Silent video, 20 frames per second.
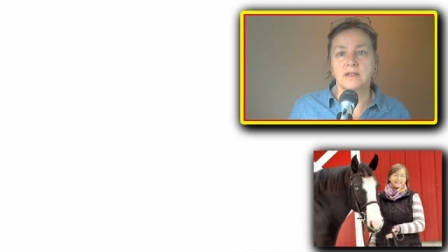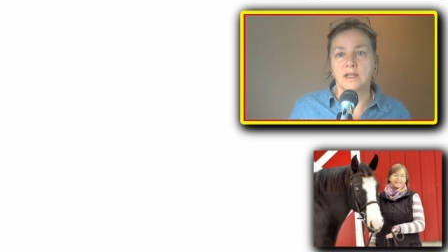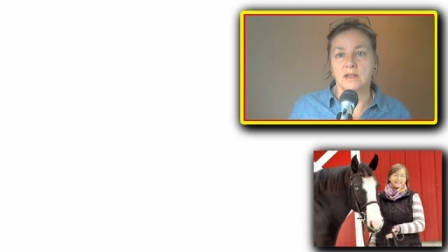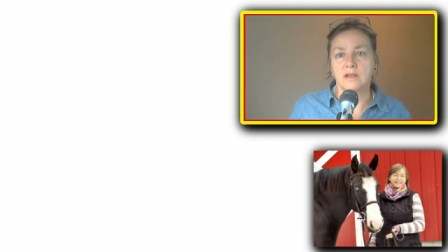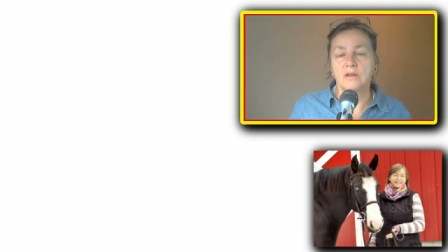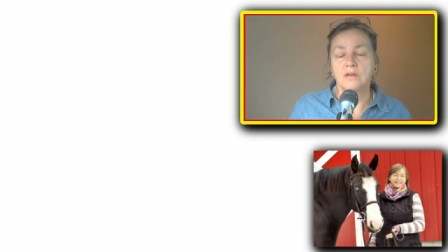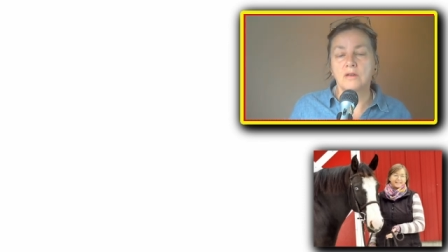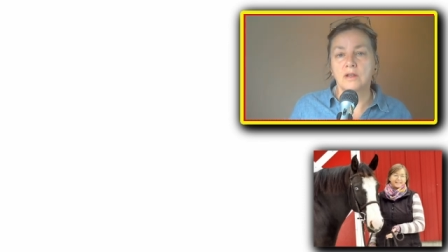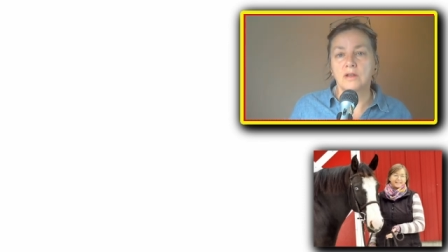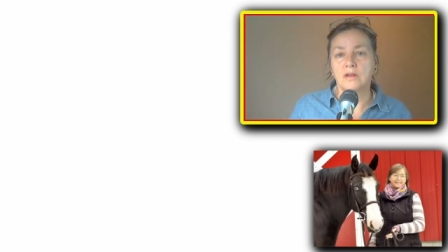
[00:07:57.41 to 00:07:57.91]
that
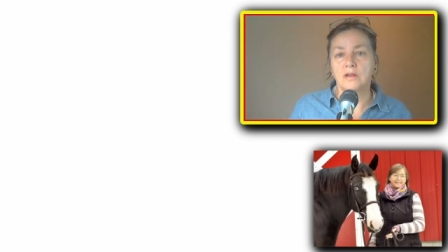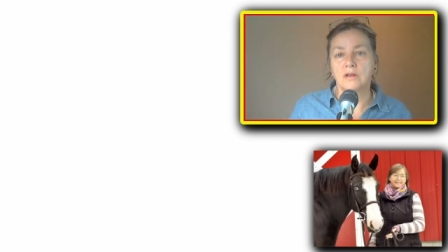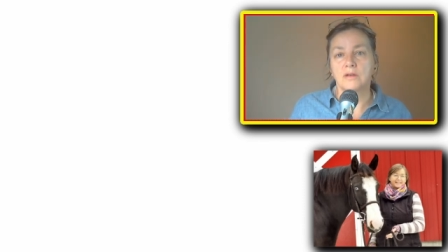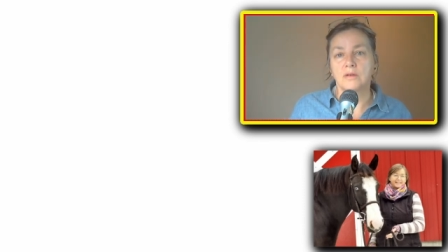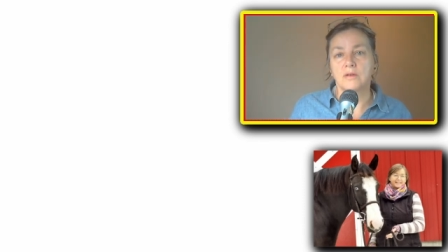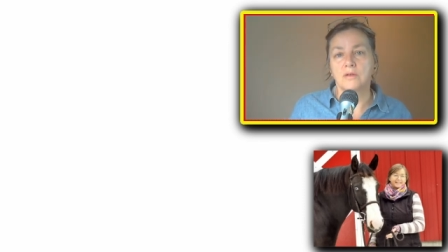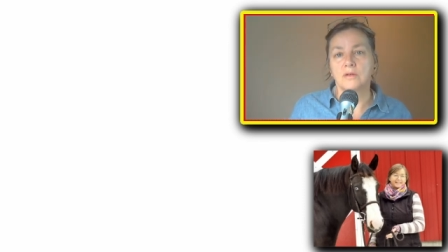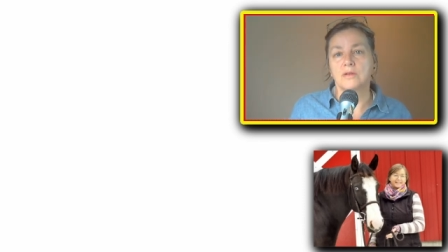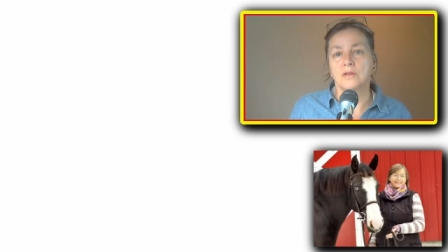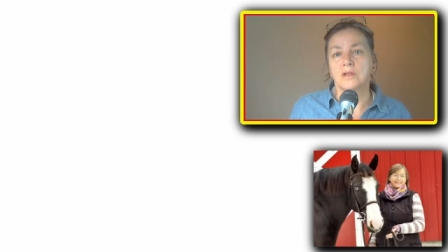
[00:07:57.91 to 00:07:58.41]
you can
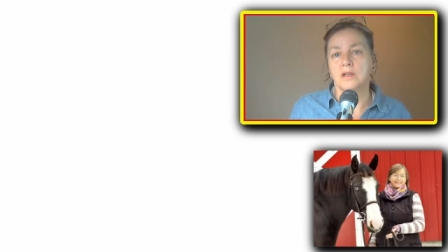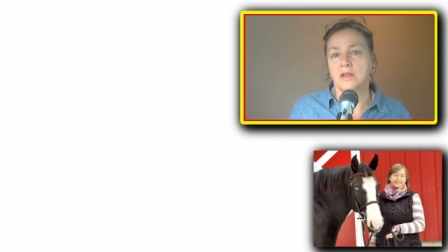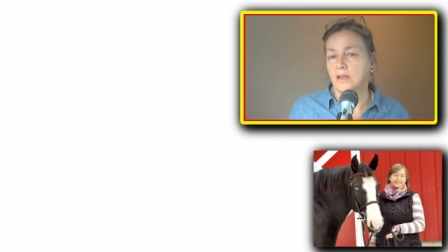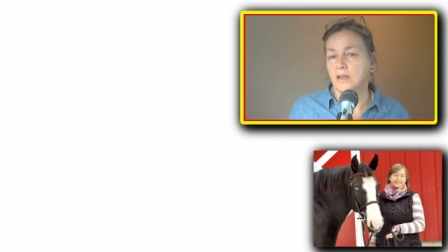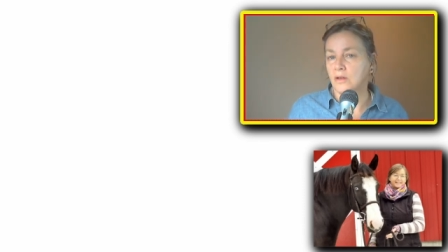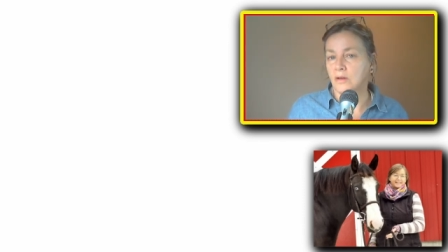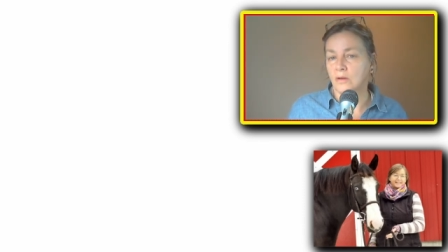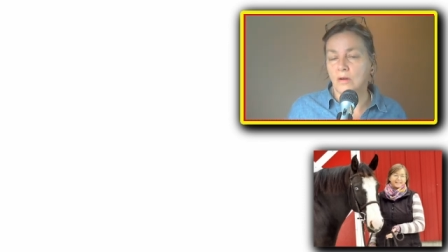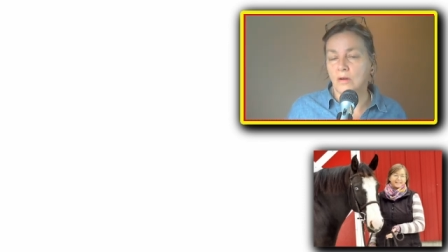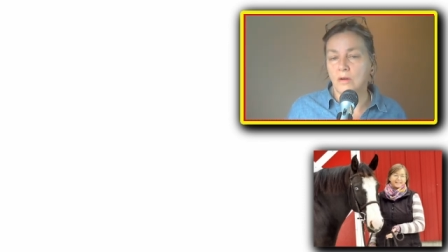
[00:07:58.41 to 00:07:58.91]
use in
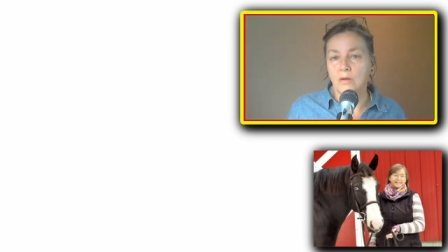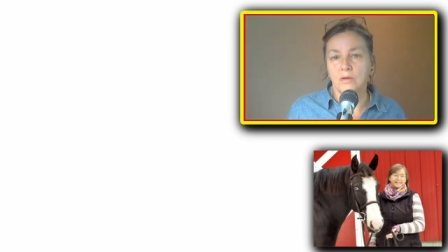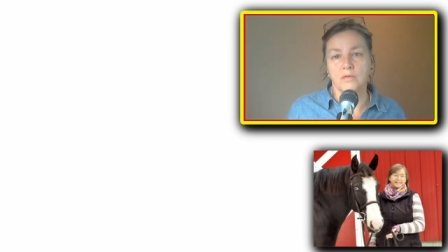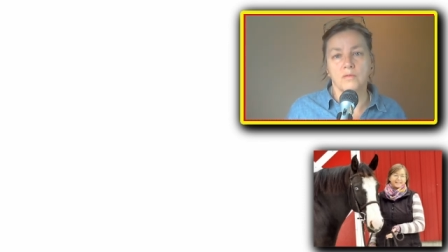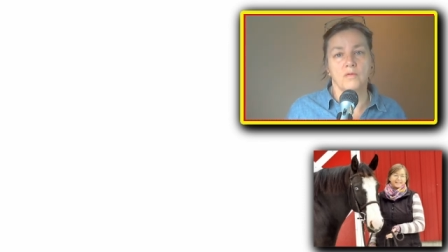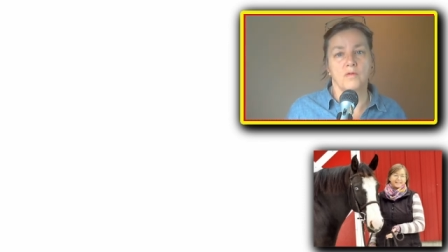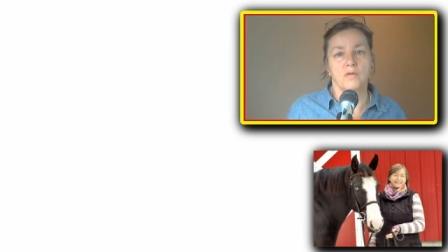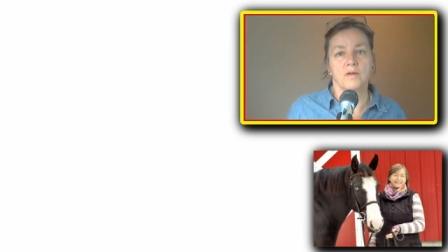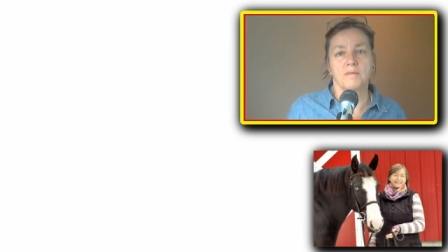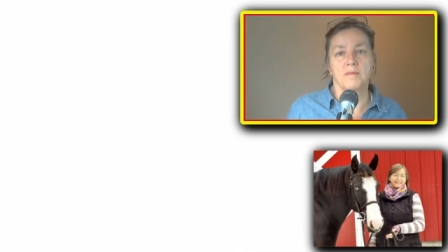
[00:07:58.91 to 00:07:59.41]
your
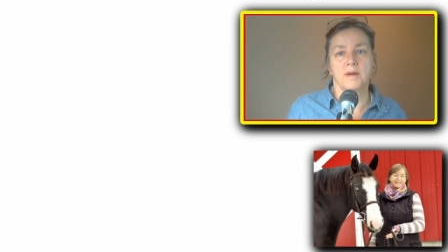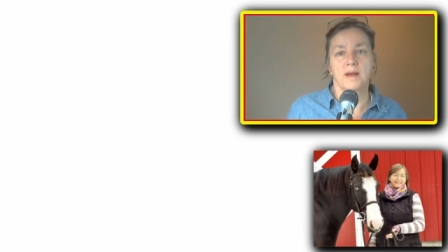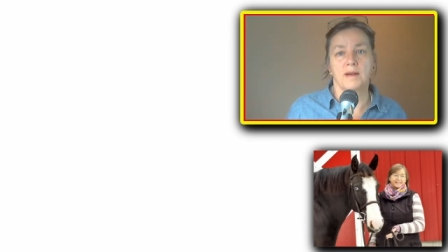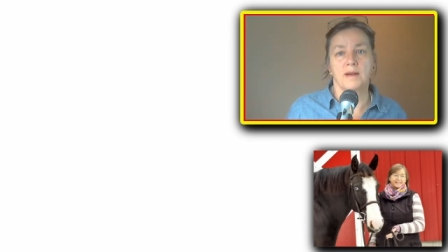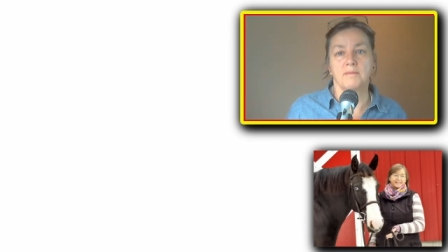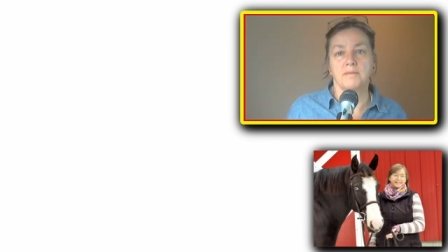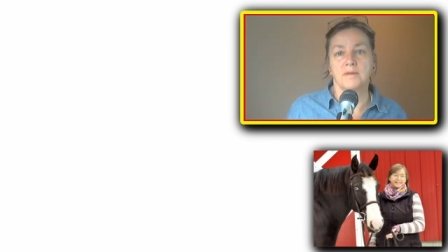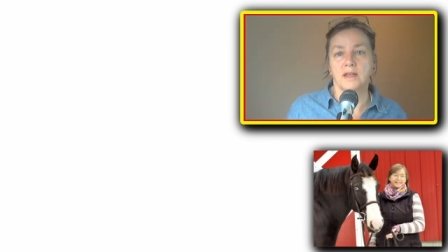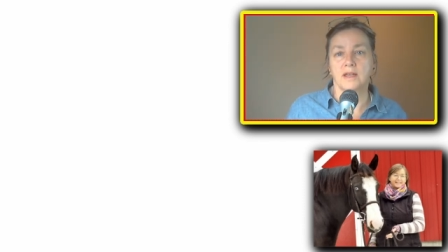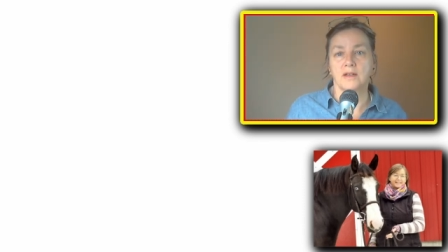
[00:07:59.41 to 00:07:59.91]
own warm
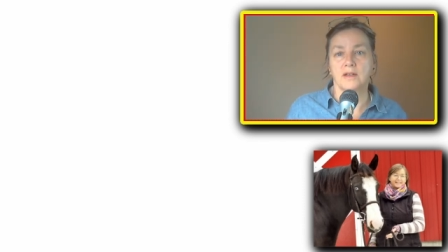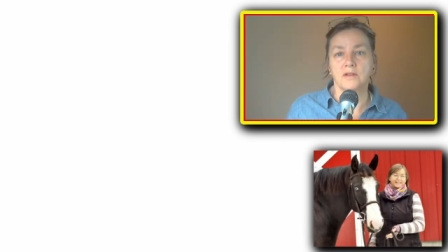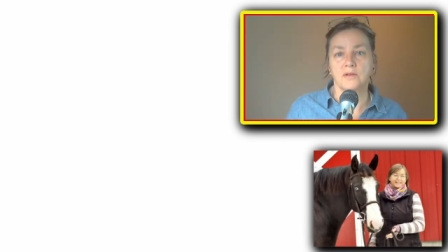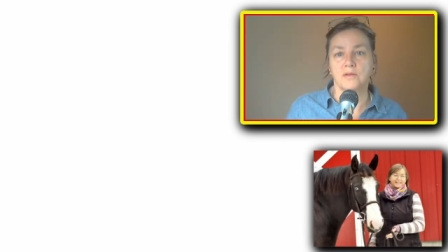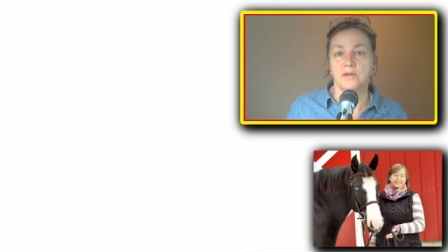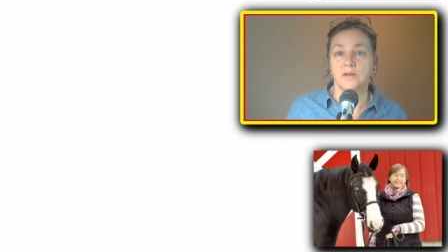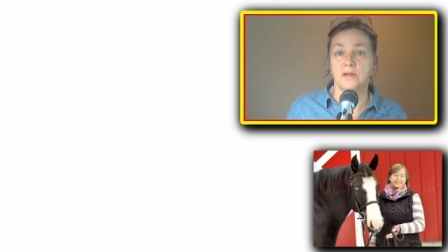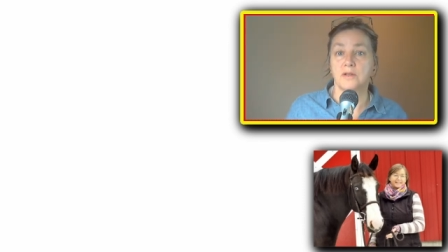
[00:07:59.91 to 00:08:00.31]
up to get your